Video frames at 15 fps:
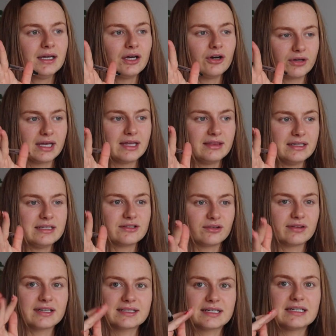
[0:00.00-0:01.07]
okay, these are
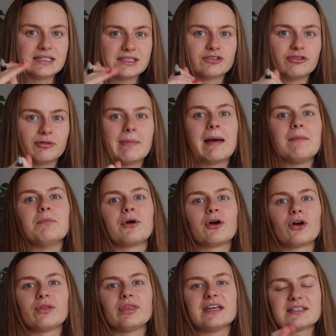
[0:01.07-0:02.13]
things I need to remember
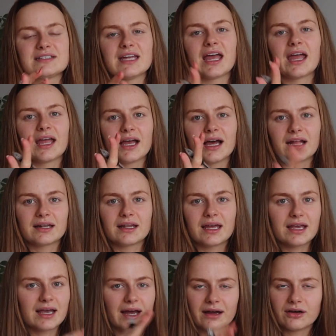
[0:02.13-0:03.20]
on this day, and
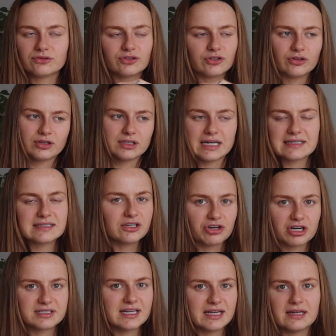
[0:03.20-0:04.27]
like I'll do the
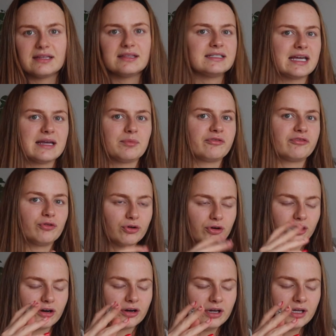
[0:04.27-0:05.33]
nitty-gritty the day
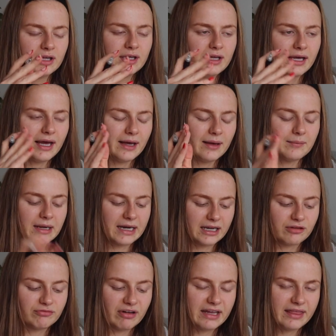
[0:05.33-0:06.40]
before, and I
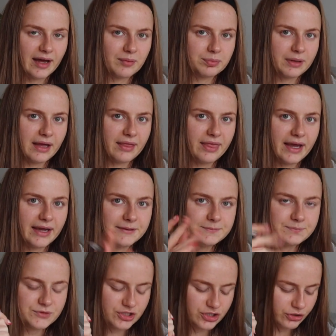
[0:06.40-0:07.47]
can write that plan
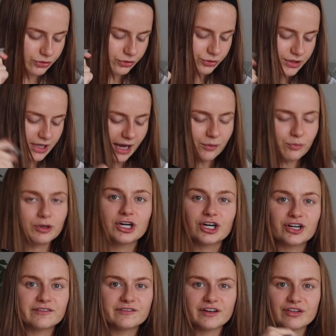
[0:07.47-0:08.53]
then. So yeah, we are
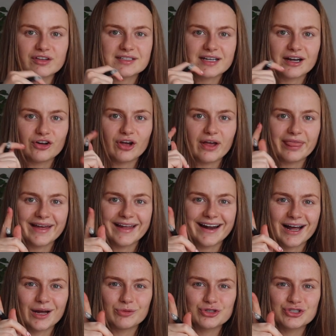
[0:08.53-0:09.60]
going to fill this out and then
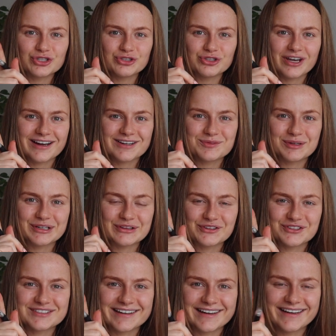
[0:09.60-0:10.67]
I will show you guys what it
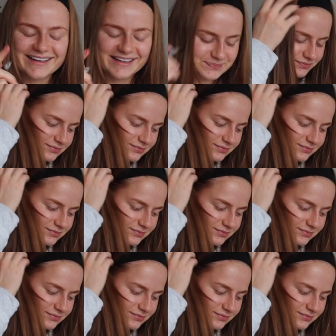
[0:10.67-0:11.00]
looks like.